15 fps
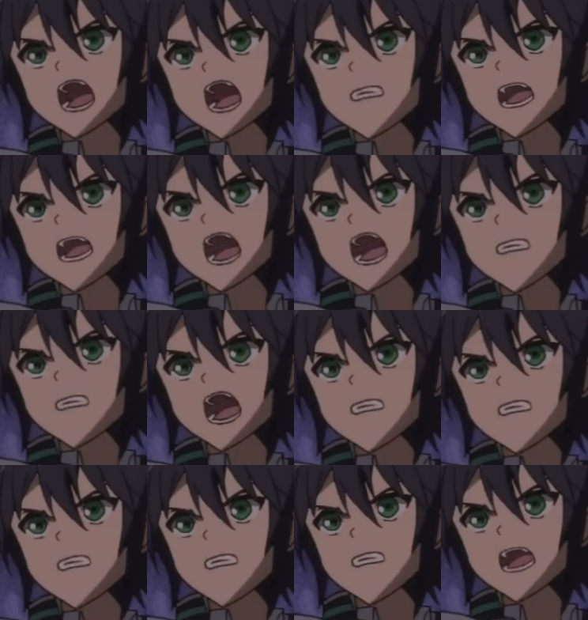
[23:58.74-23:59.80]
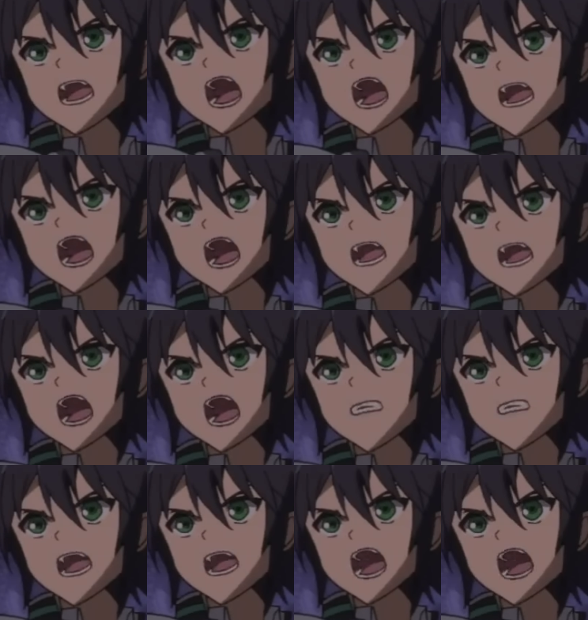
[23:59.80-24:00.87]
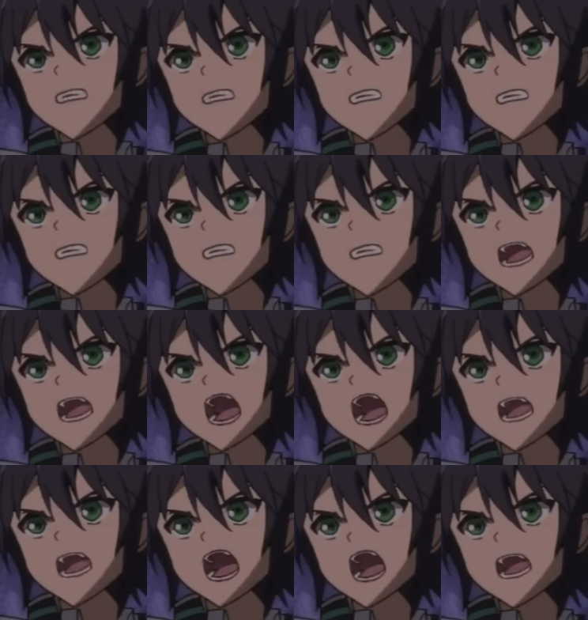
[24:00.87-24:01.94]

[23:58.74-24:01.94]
Yu tries using his words to win over the demon in Yoichi